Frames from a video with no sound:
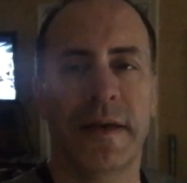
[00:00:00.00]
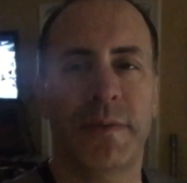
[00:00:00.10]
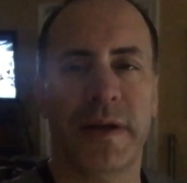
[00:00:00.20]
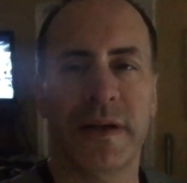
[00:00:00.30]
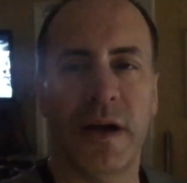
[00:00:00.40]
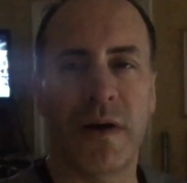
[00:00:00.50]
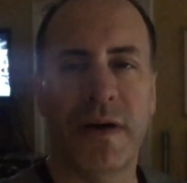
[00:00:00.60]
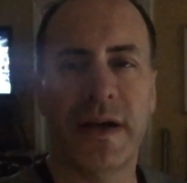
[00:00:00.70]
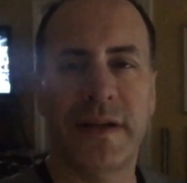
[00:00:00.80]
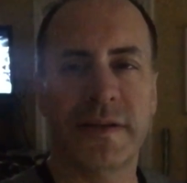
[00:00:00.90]
But you know,
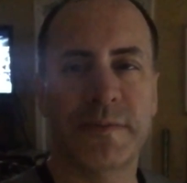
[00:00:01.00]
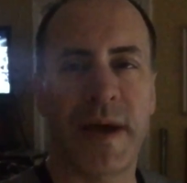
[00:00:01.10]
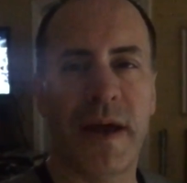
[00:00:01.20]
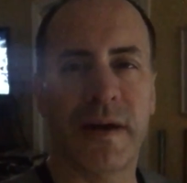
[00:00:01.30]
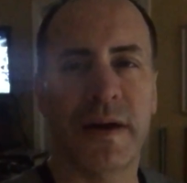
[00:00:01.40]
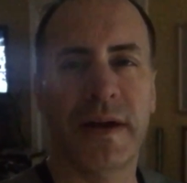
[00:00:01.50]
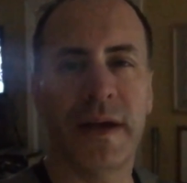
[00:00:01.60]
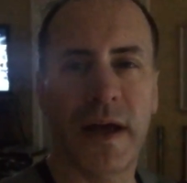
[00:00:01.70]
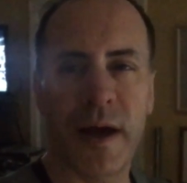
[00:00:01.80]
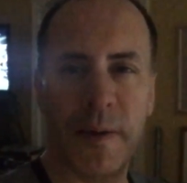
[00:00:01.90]
it doesn't matter.
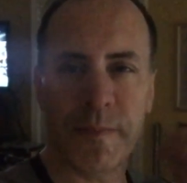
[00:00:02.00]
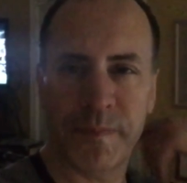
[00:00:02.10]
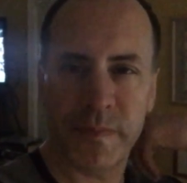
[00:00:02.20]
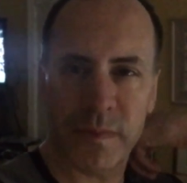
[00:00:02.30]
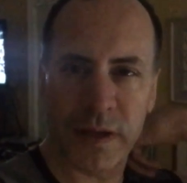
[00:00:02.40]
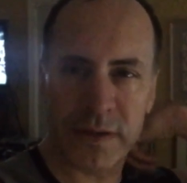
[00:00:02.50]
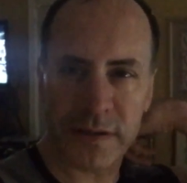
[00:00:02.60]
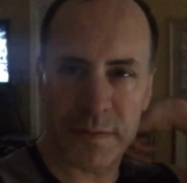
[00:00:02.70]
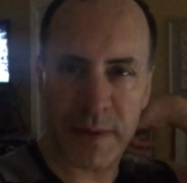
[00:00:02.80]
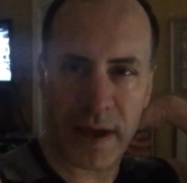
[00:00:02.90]
It
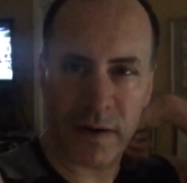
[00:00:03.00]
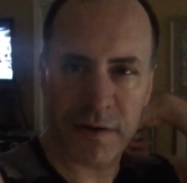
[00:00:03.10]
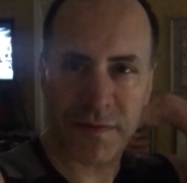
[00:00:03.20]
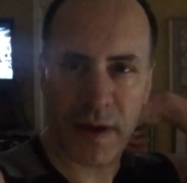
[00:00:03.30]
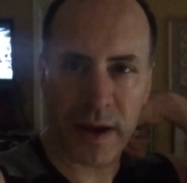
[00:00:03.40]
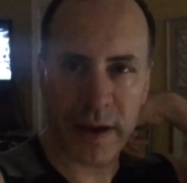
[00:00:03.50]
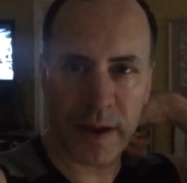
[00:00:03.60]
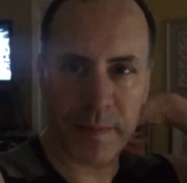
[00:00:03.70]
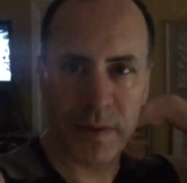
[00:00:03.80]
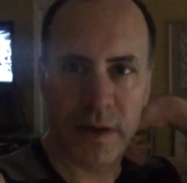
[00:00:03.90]
doesn't matter if I
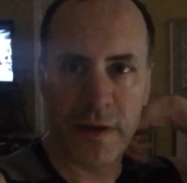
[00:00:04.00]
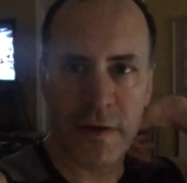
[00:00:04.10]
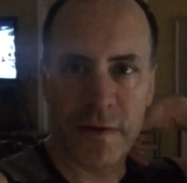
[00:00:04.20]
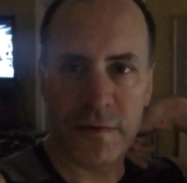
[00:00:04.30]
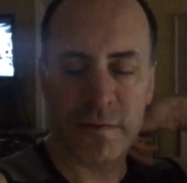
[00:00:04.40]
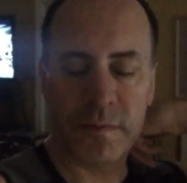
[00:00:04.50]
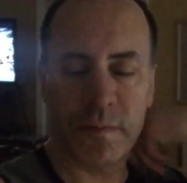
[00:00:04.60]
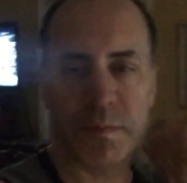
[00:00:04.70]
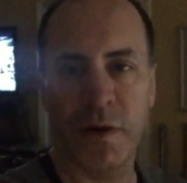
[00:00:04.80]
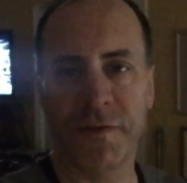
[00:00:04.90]
am
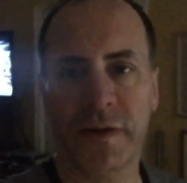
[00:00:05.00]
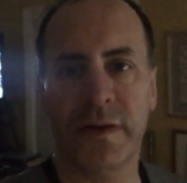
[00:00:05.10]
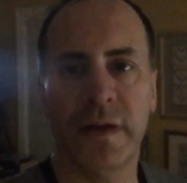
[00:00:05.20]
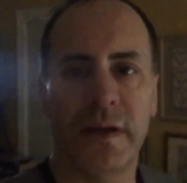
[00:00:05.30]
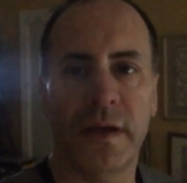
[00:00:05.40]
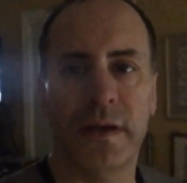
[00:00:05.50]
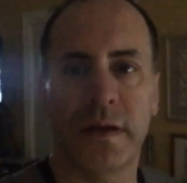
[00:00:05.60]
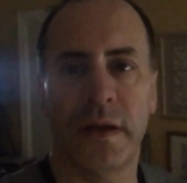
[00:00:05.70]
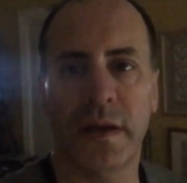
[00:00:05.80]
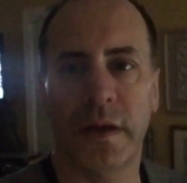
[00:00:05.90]
perfect
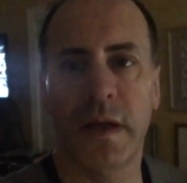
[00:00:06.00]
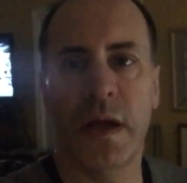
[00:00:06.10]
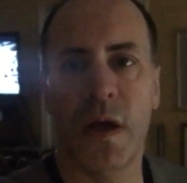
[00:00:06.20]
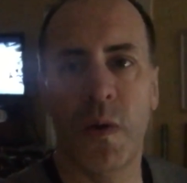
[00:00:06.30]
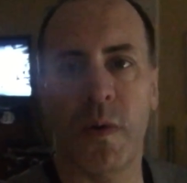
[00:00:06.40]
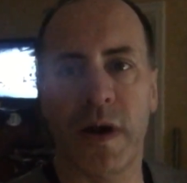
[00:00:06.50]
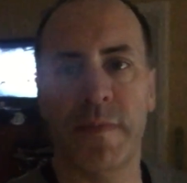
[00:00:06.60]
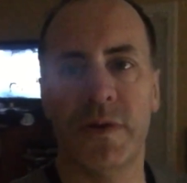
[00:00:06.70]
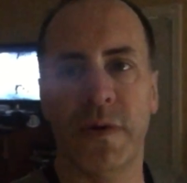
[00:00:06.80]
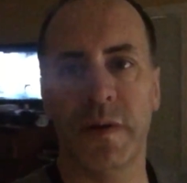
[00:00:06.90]
in what
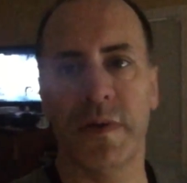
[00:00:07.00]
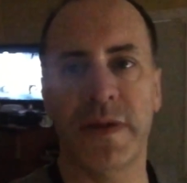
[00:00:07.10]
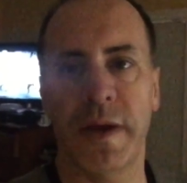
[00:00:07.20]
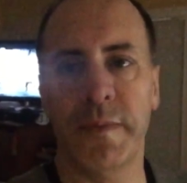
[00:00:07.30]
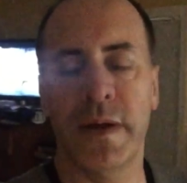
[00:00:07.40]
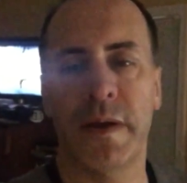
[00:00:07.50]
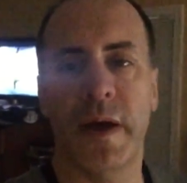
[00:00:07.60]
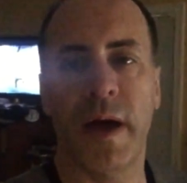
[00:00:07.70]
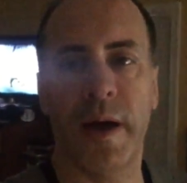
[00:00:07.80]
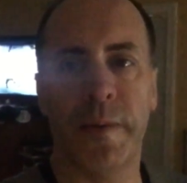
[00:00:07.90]
I'm doing with him
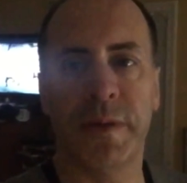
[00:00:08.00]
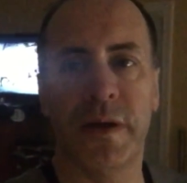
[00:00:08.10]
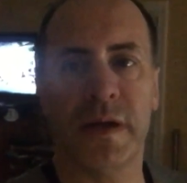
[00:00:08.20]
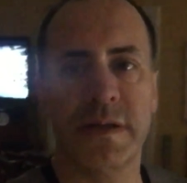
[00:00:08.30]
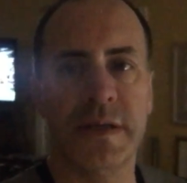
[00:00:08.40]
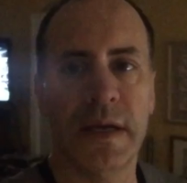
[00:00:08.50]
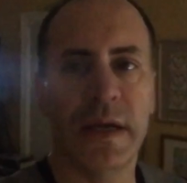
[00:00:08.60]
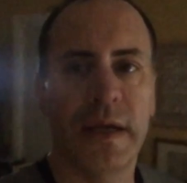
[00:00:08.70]
because